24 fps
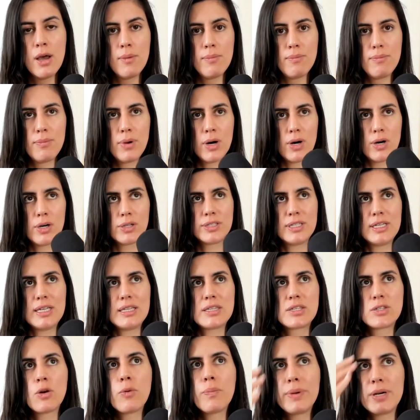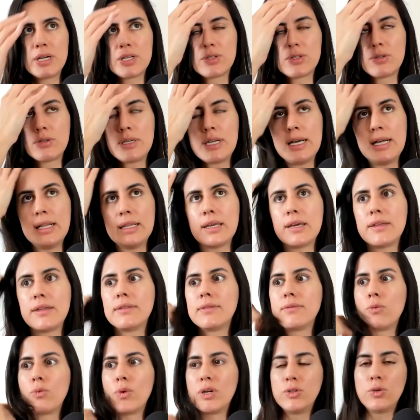but it's so personal
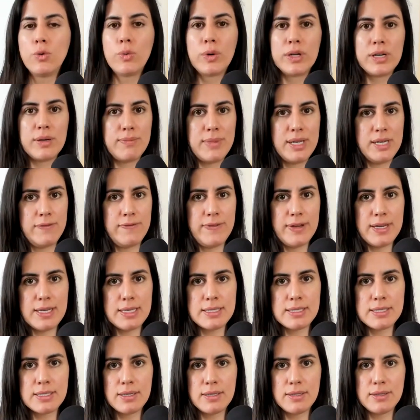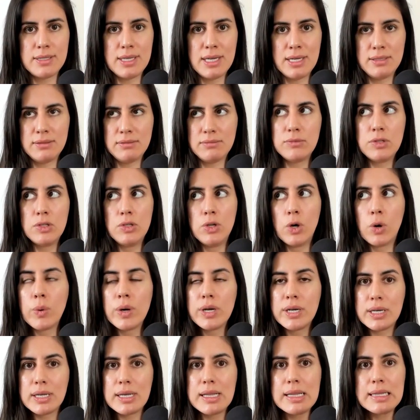what you want to manifest that no
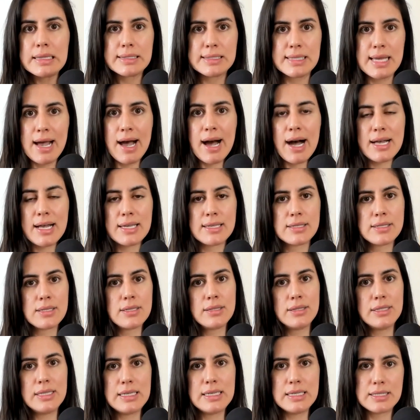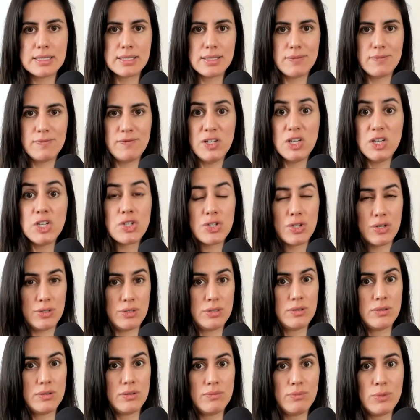one else has this
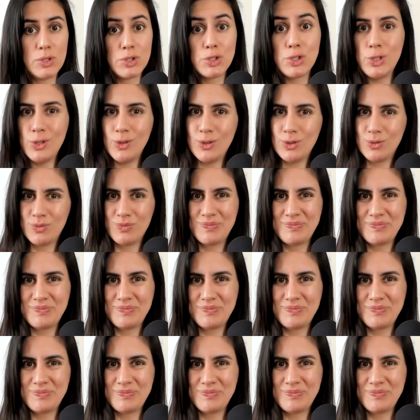vision but you.